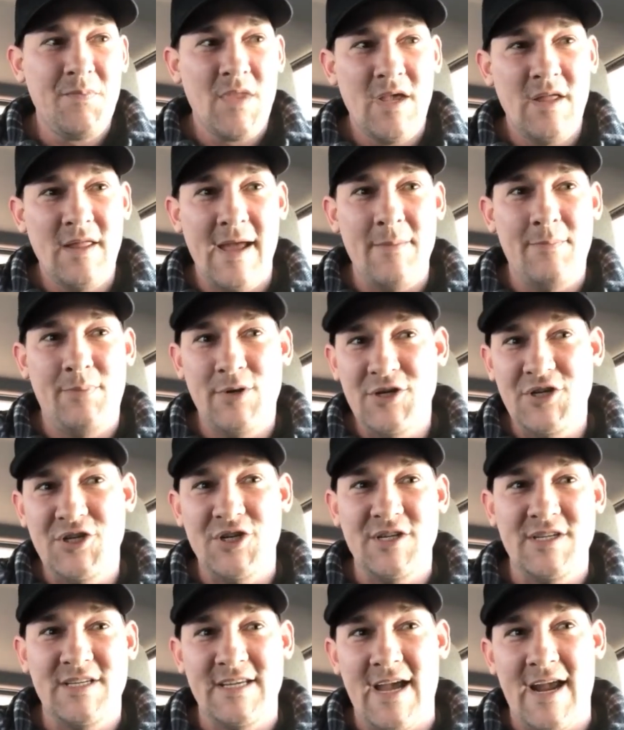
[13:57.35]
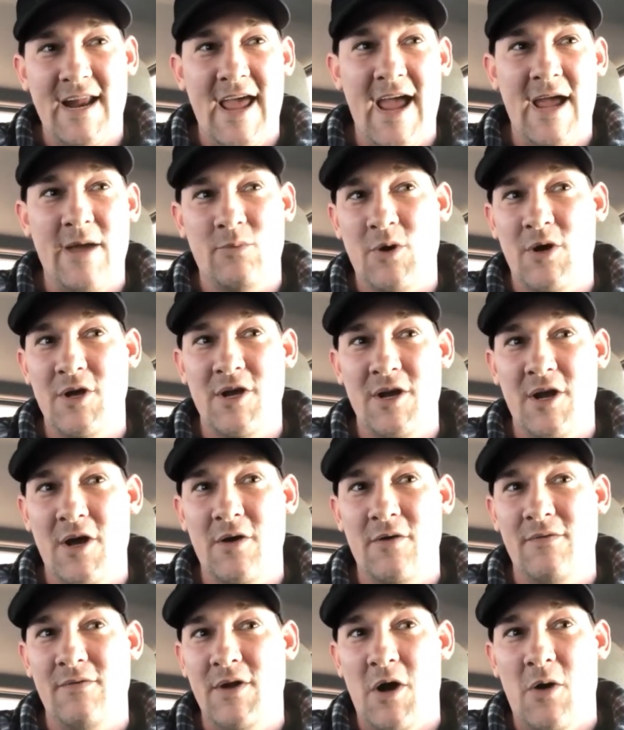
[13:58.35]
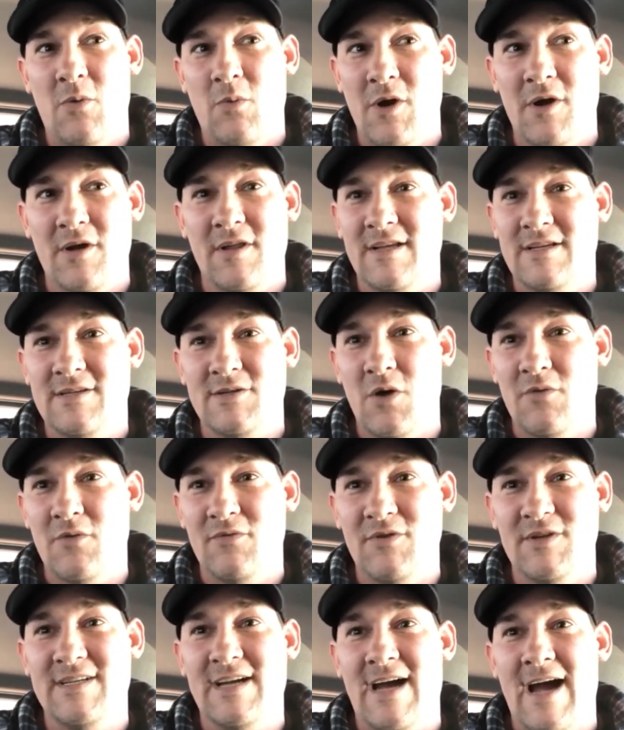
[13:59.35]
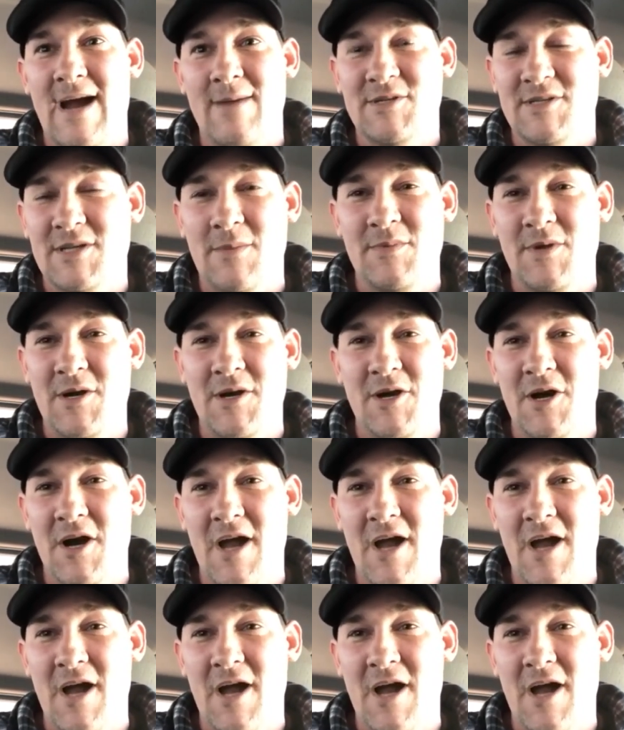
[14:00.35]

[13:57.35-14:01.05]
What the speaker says: like pushing, saying, hey, well, you know, if you don't work this overtime or something, you're not